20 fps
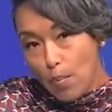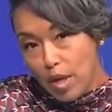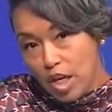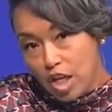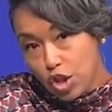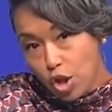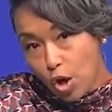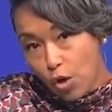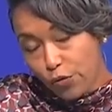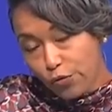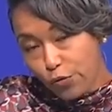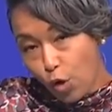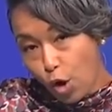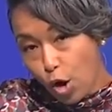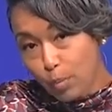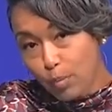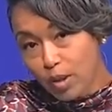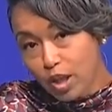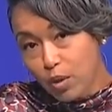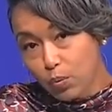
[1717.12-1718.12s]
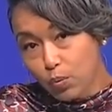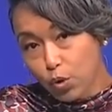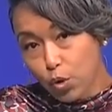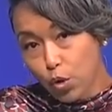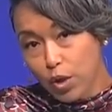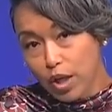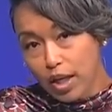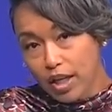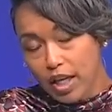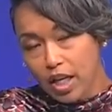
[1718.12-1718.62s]
being so firmly
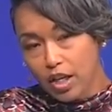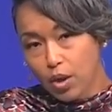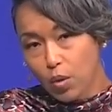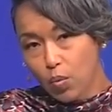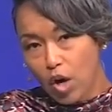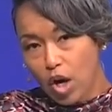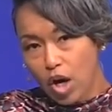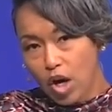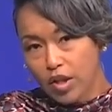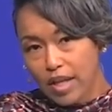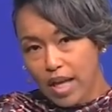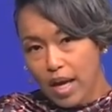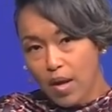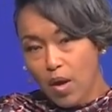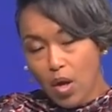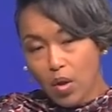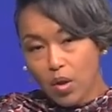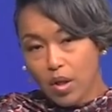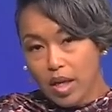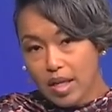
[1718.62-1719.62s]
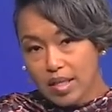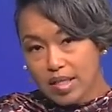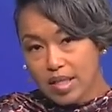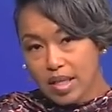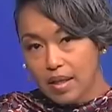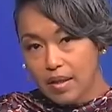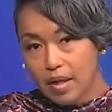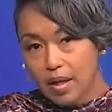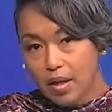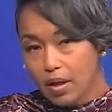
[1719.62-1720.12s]
rooted in the word that,
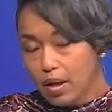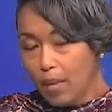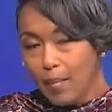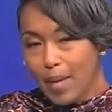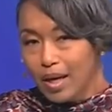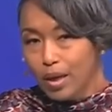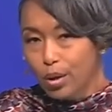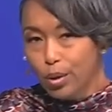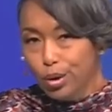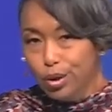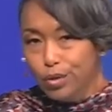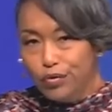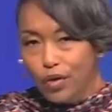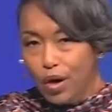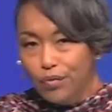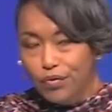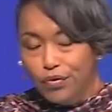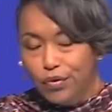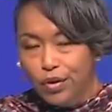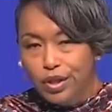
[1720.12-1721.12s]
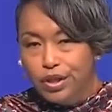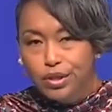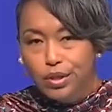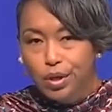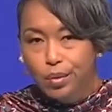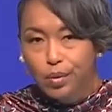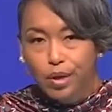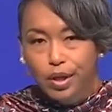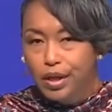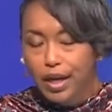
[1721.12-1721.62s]
listen, no matter who you vote for, it
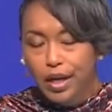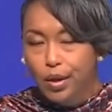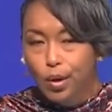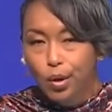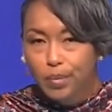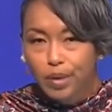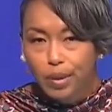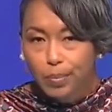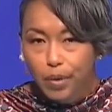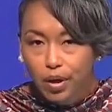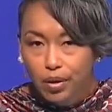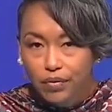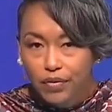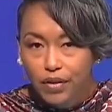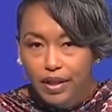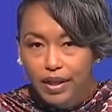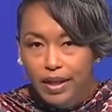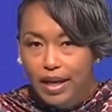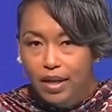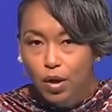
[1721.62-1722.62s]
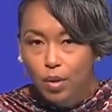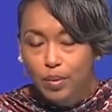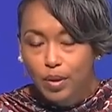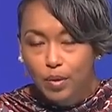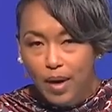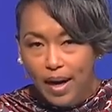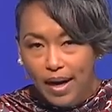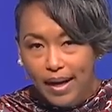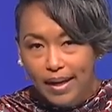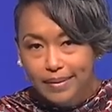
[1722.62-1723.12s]
ain't going to be perfect. It ain't going to be
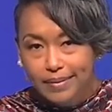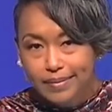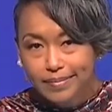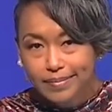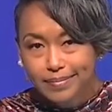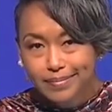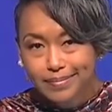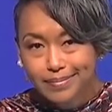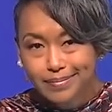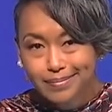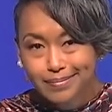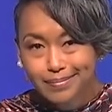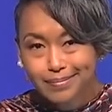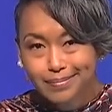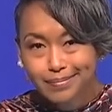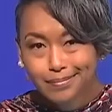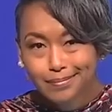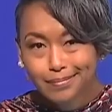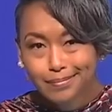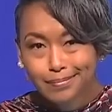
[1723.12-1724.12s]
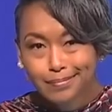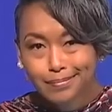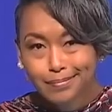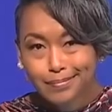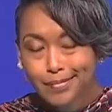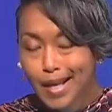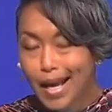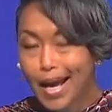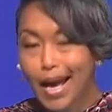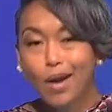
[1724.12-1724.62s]
right.
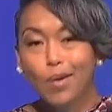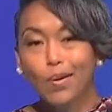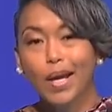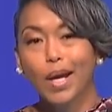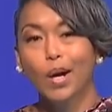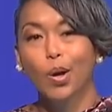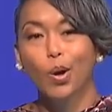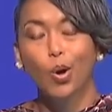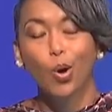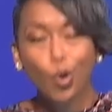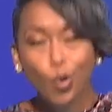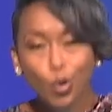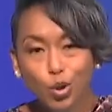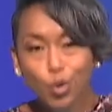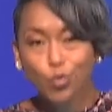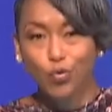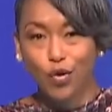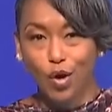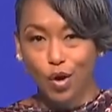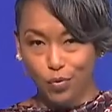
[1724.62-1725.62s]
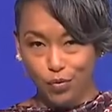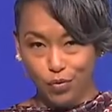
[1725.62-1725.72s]
I don't care who you vote